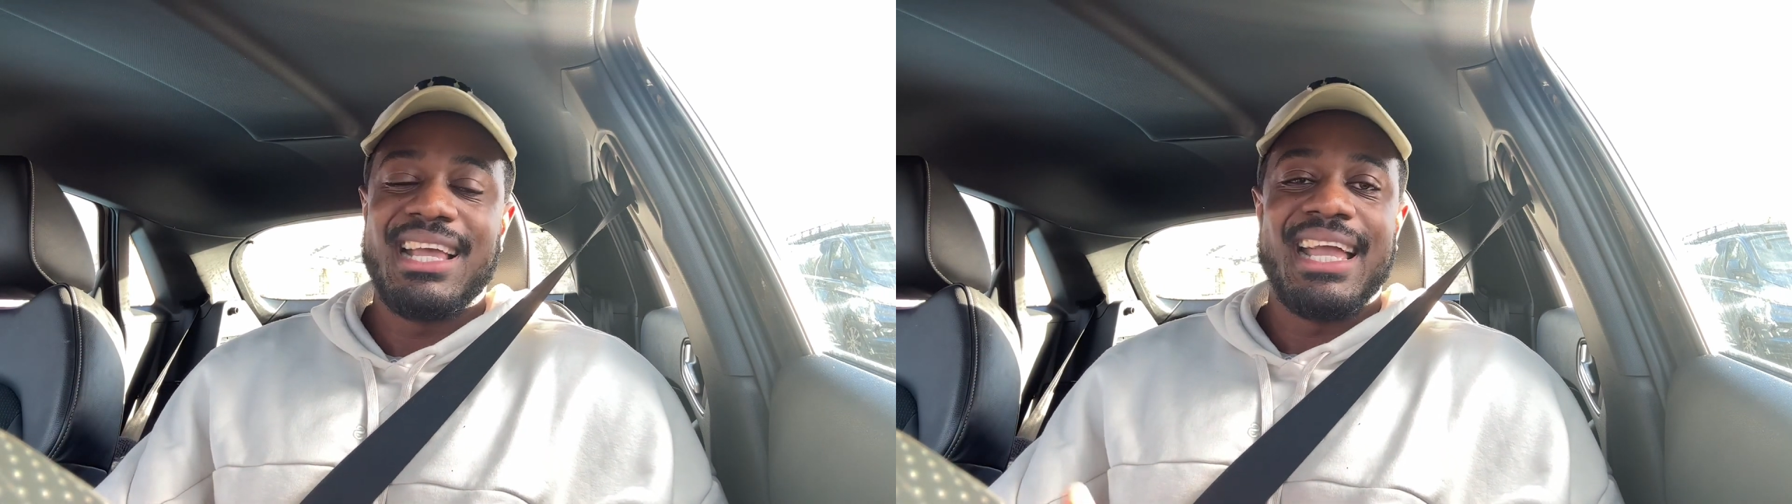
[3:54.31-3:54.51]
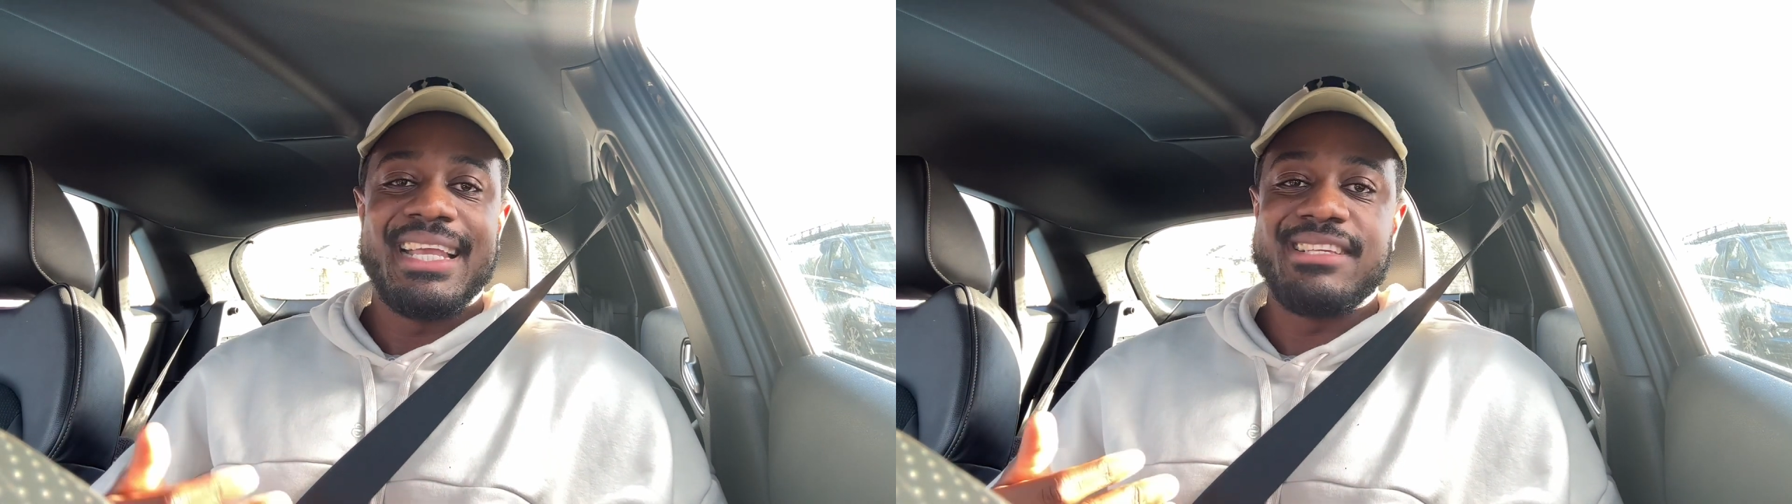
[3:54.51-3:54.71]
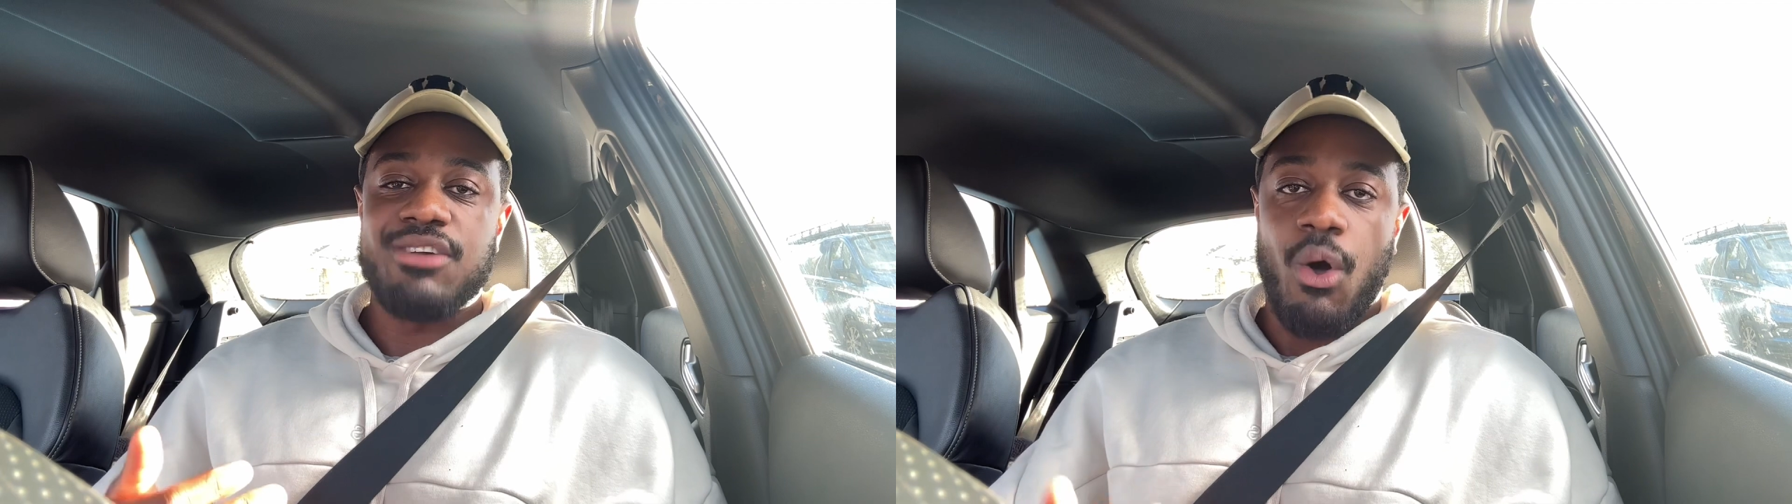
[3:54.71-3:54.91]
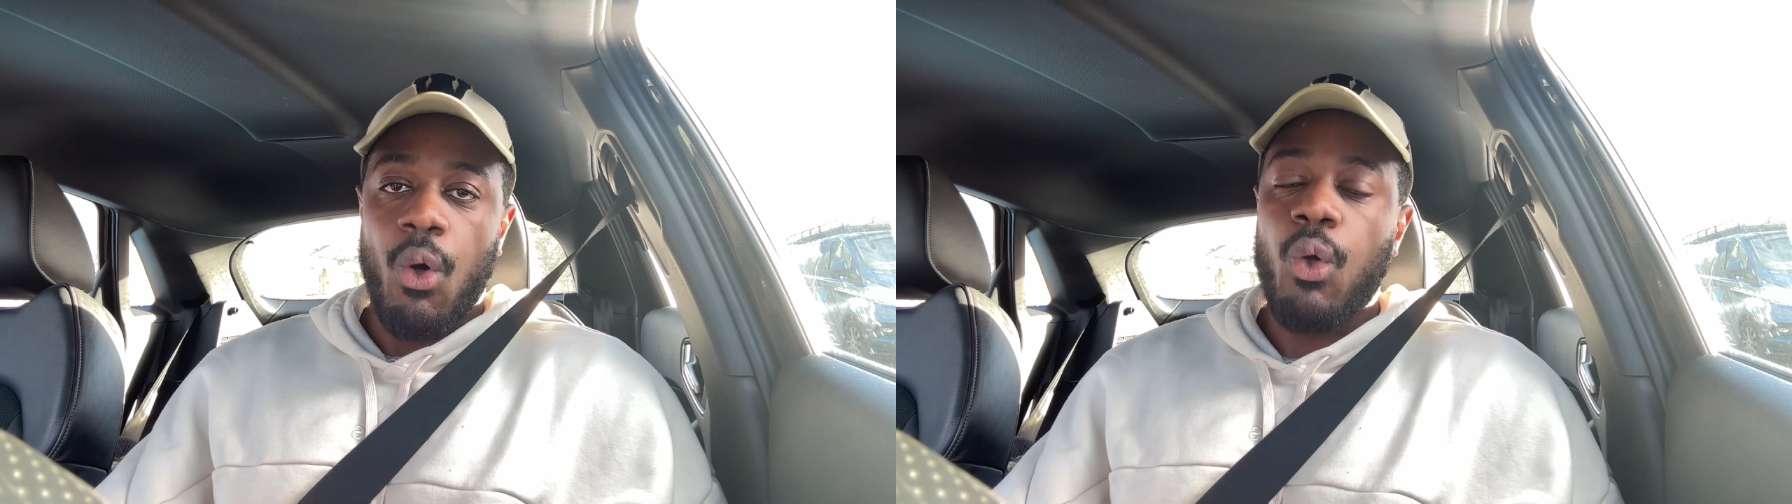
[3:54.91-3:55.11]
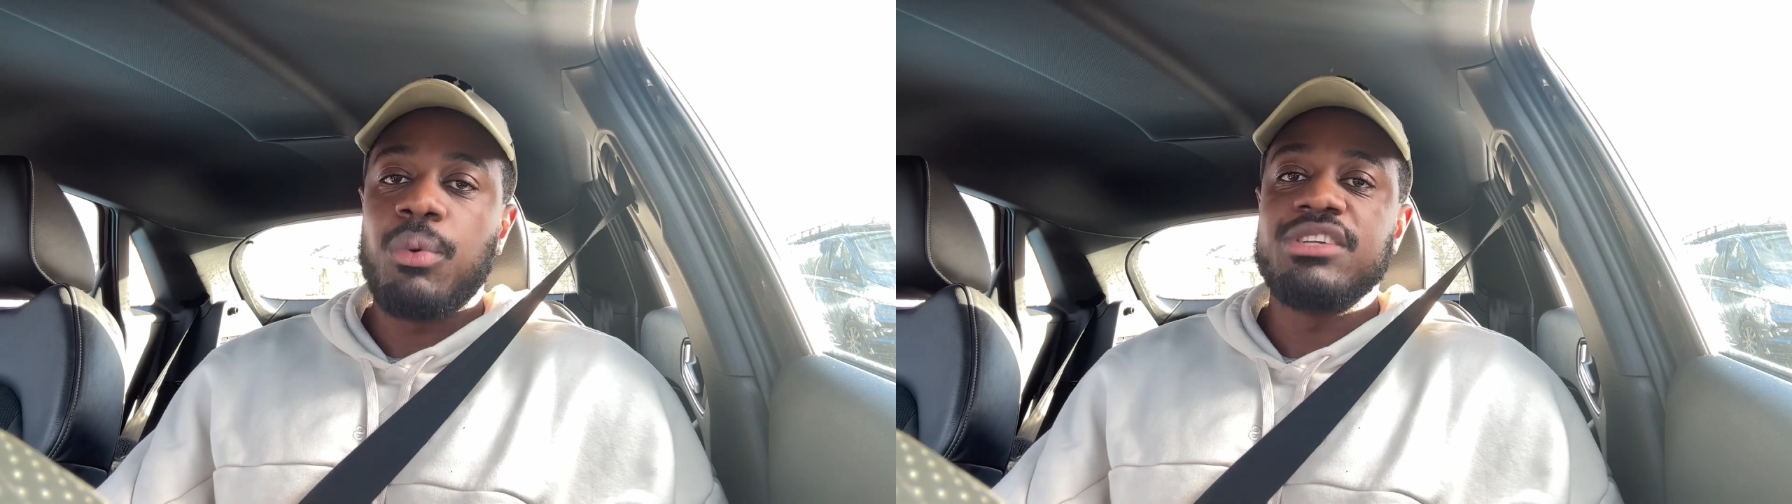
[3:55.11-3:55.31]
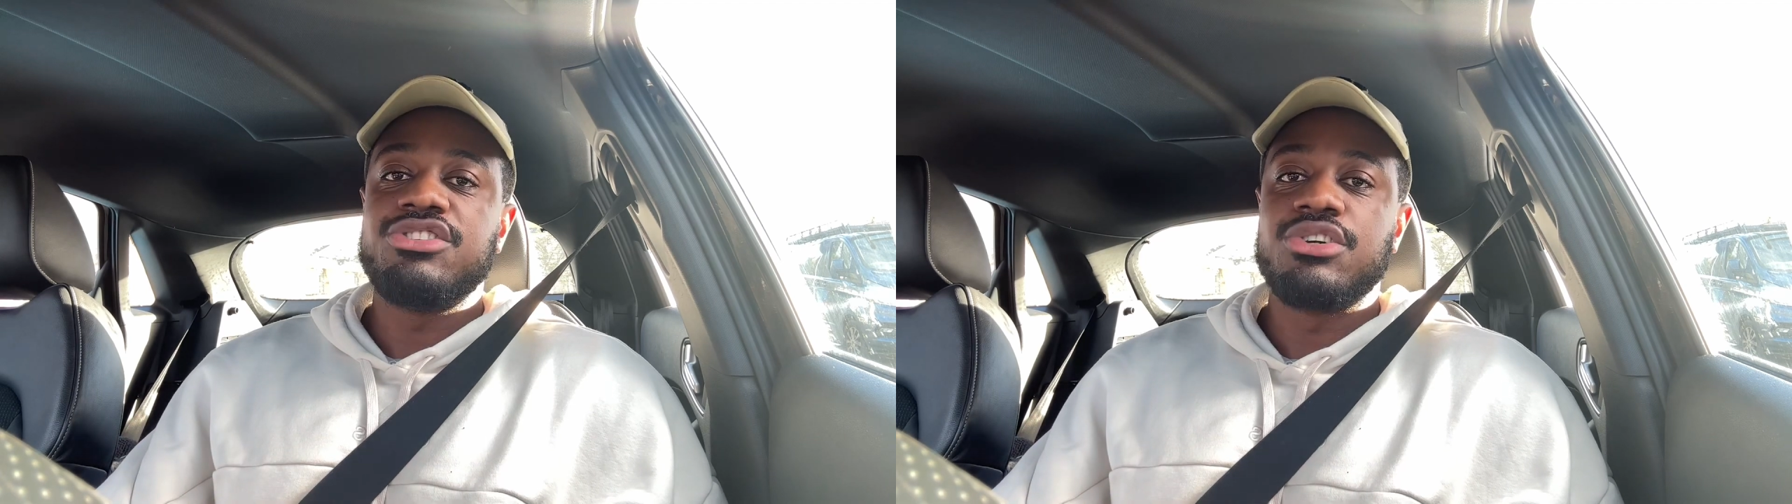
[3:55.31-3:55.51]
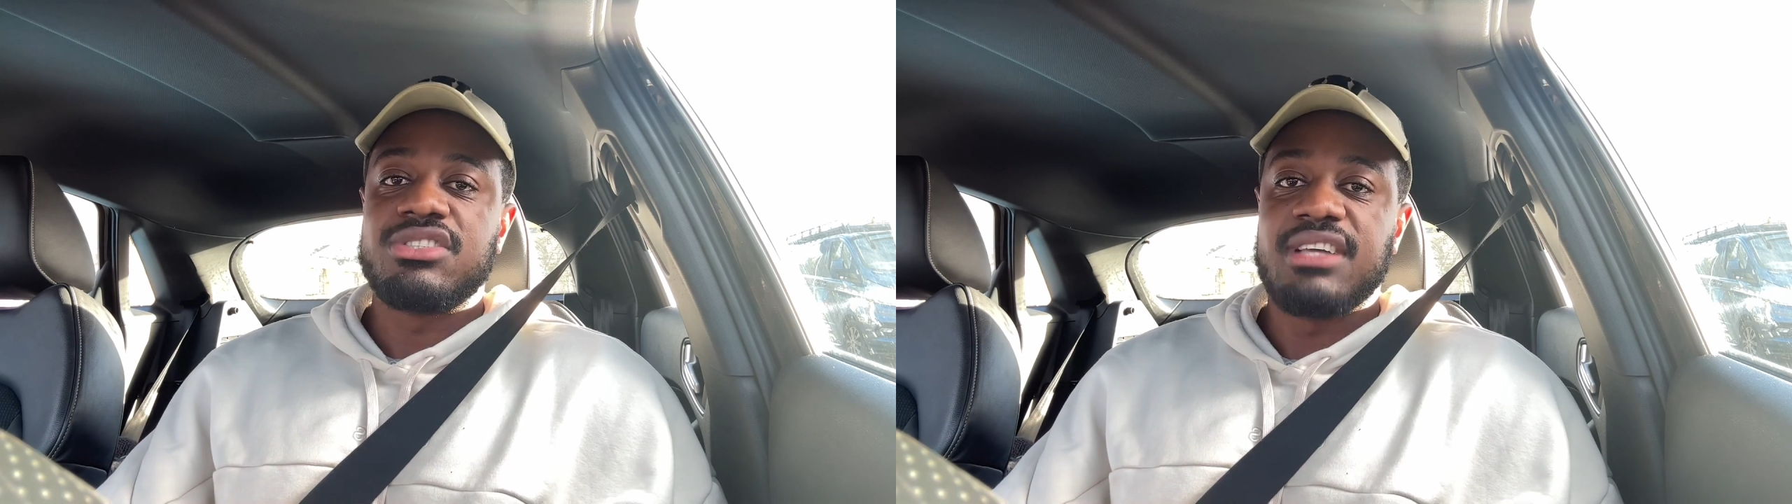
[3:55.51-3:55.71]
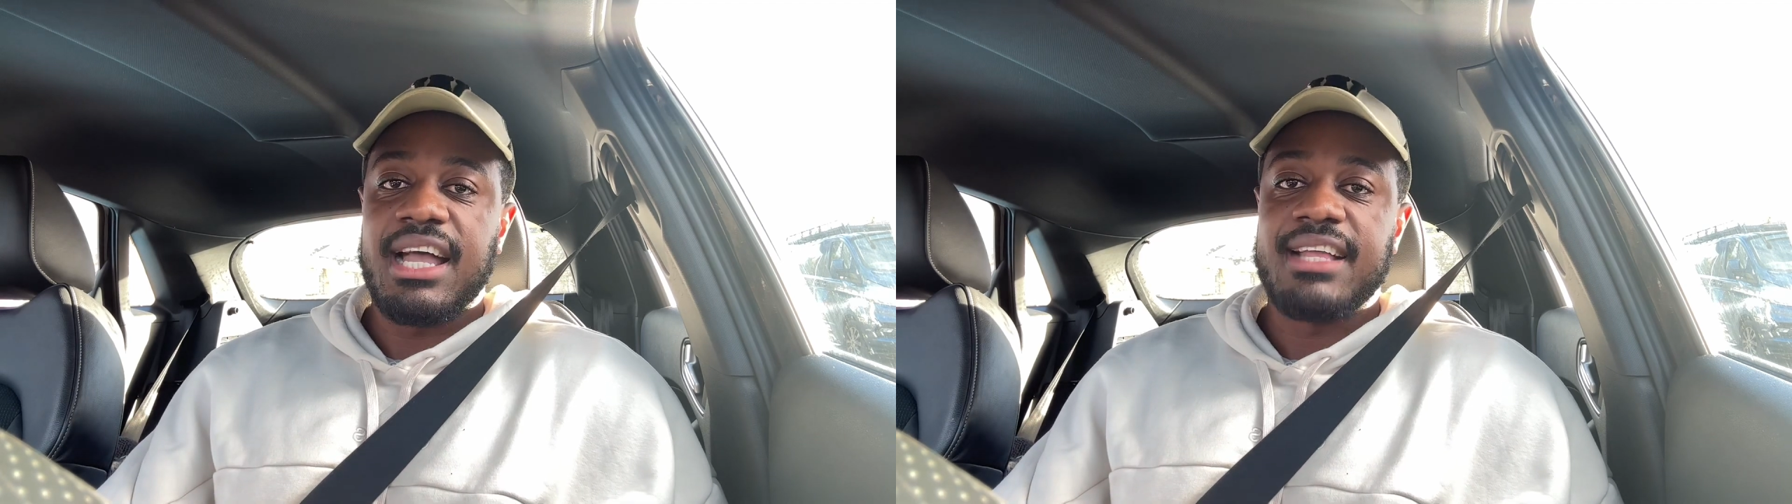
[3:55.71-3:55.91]
it is always your
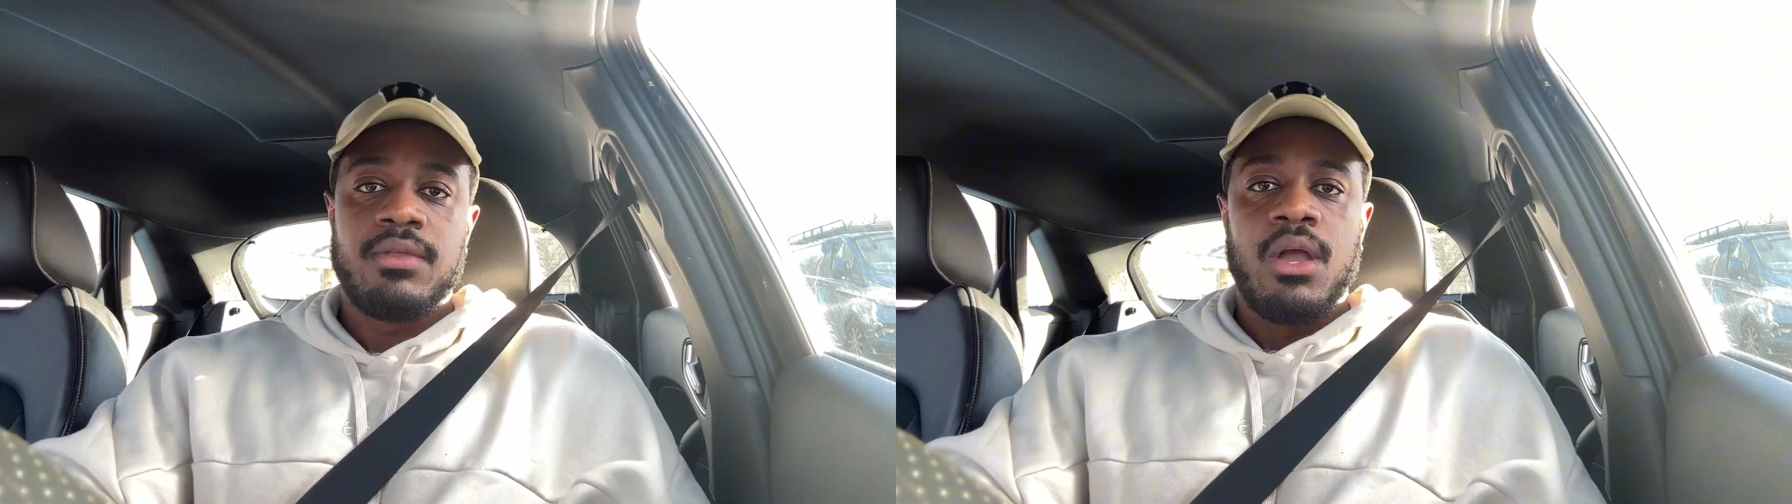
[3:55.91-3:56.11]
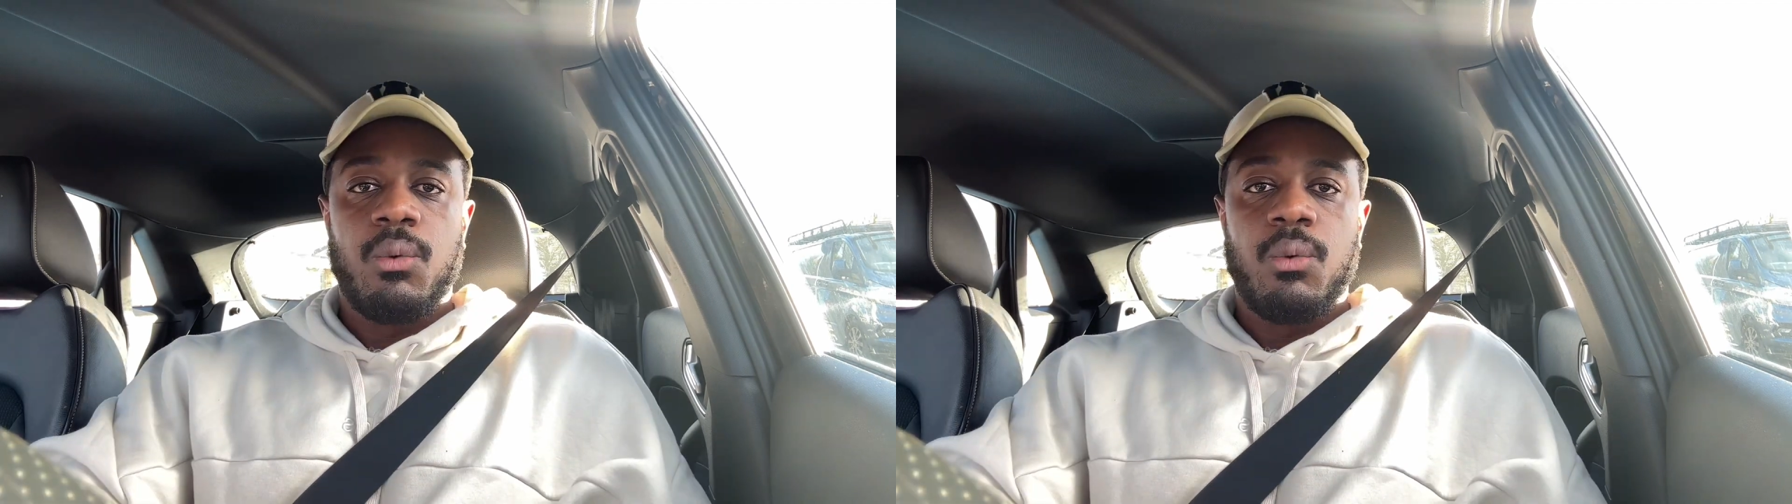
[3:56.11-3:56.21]
diet.